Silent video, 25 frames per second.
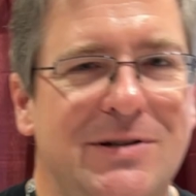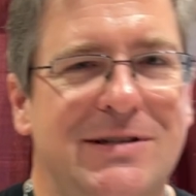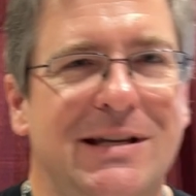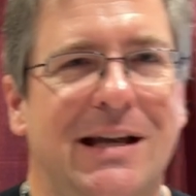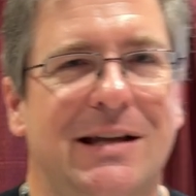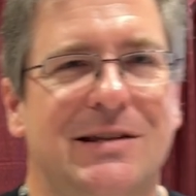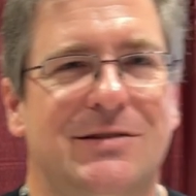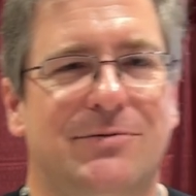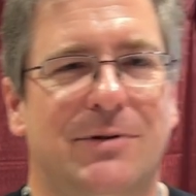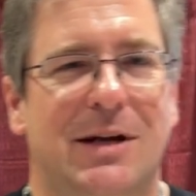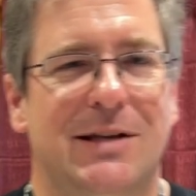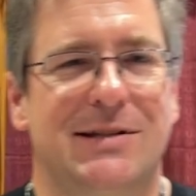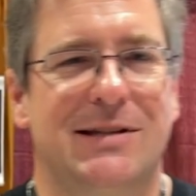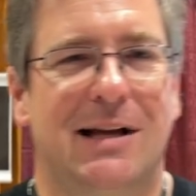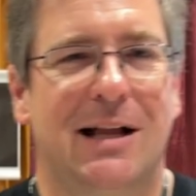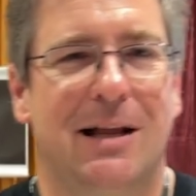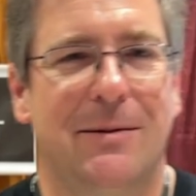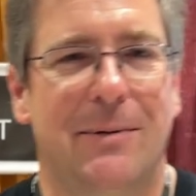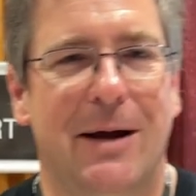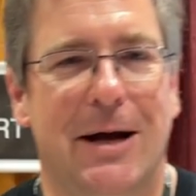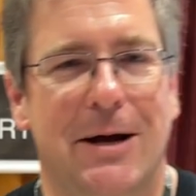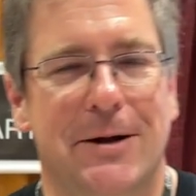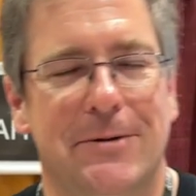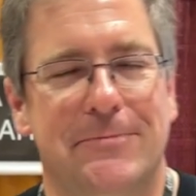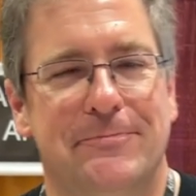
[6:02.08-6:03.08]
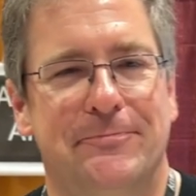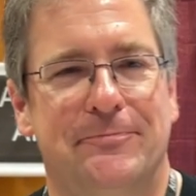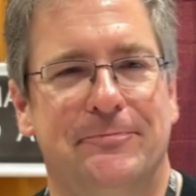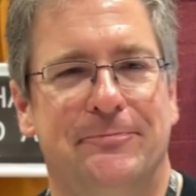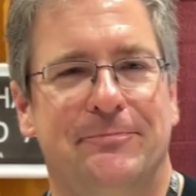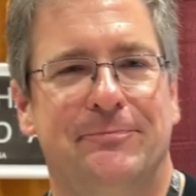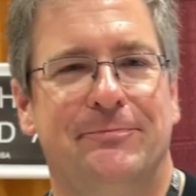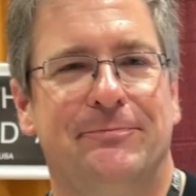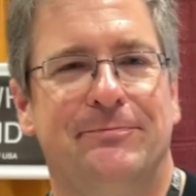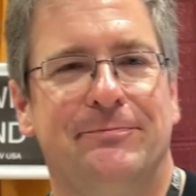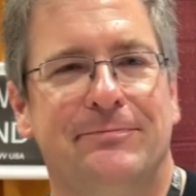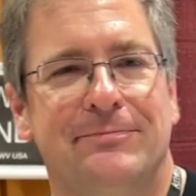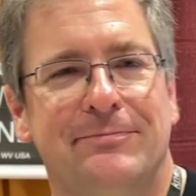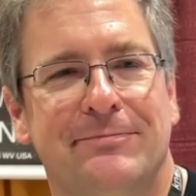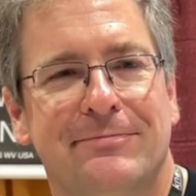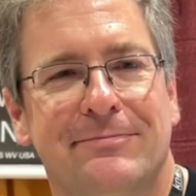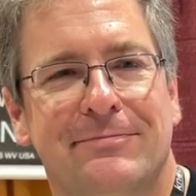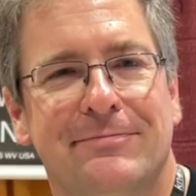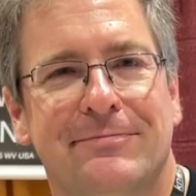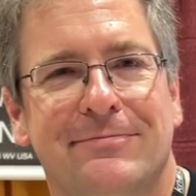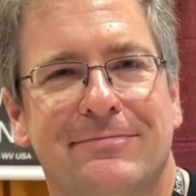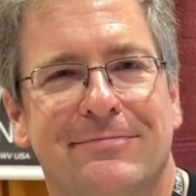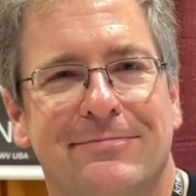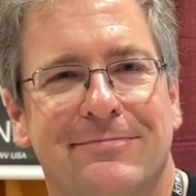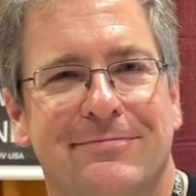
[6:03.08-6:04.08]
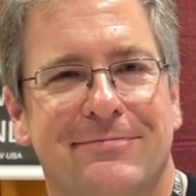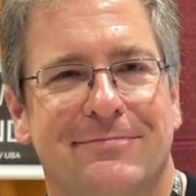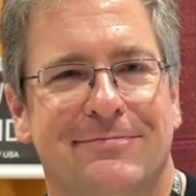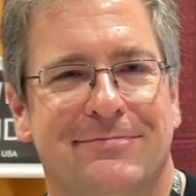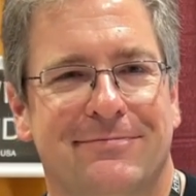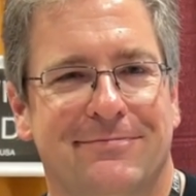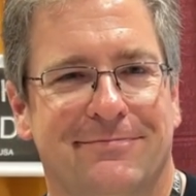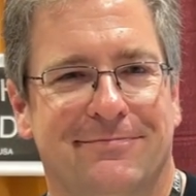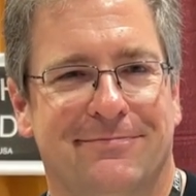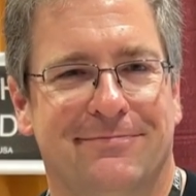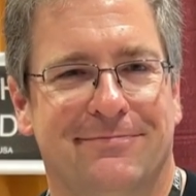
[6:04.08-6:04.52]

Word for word: That's what it's all about. Thank you.